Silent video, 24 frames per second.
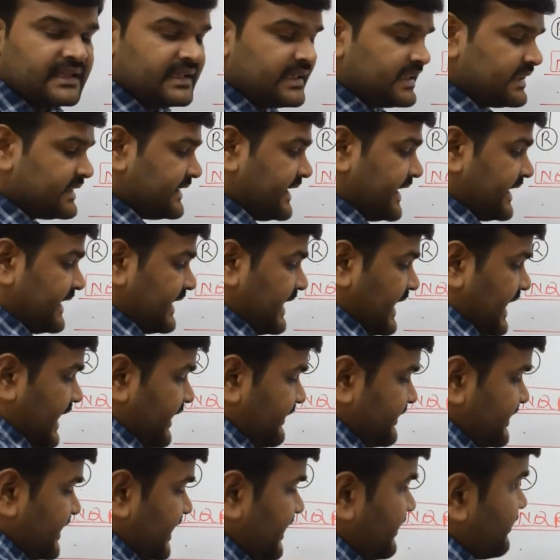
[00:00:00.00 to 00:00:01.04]
Then
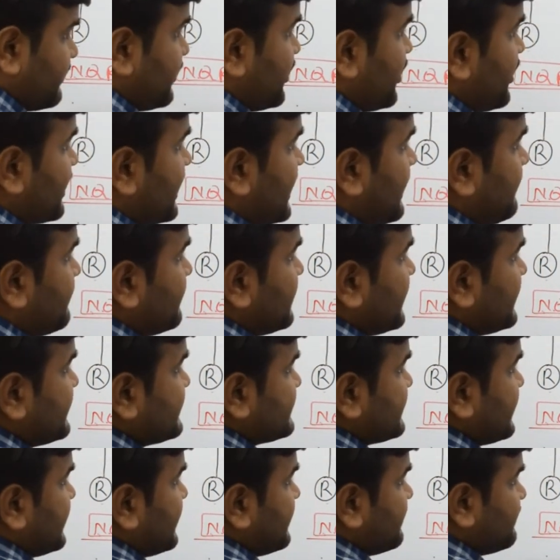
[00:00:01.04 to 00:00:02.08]
after O
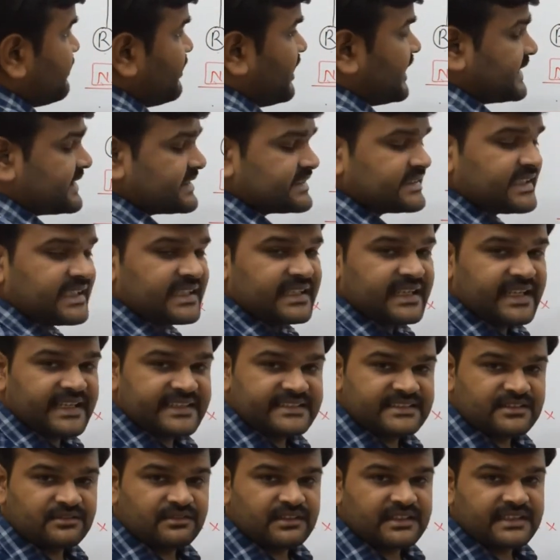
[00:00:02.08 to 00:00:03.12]
completion, what is the
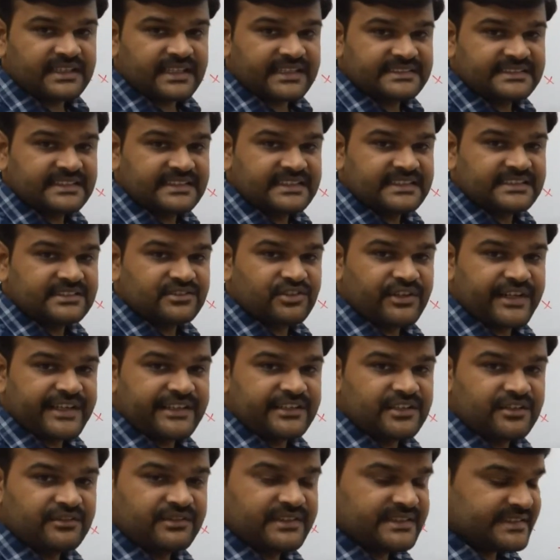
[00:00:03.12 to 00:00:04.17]
next vertex it is going
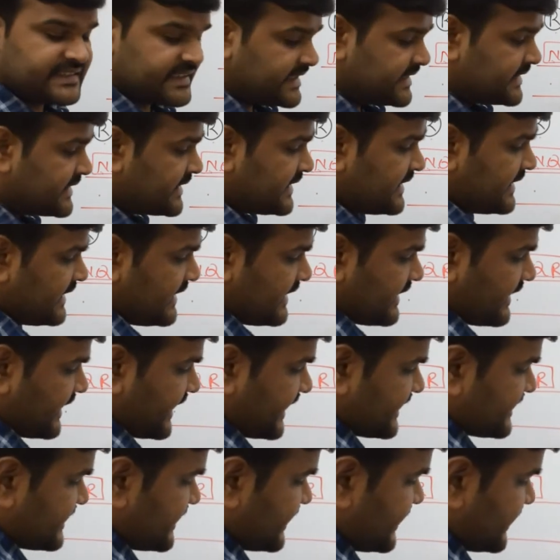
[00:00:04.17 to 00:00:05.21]
to visit?
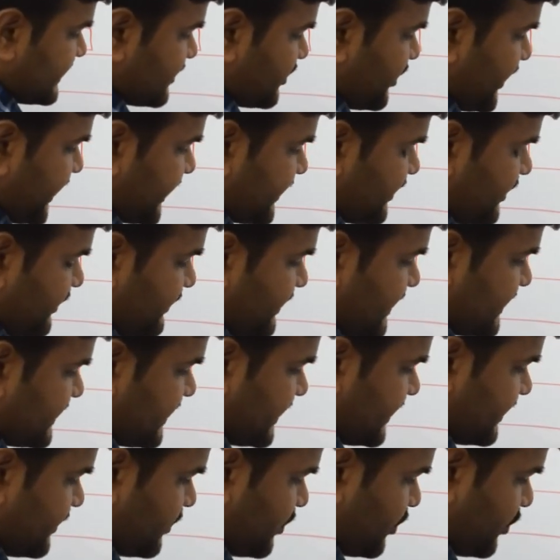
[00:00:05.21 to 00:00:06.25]
Next it is going to
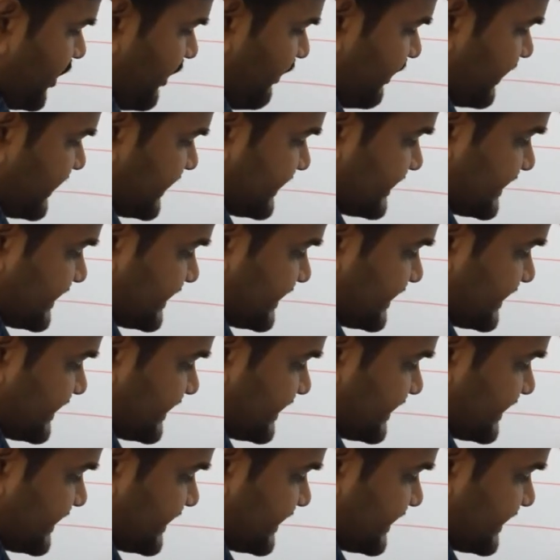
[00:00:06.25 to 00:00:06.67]
visit whoever is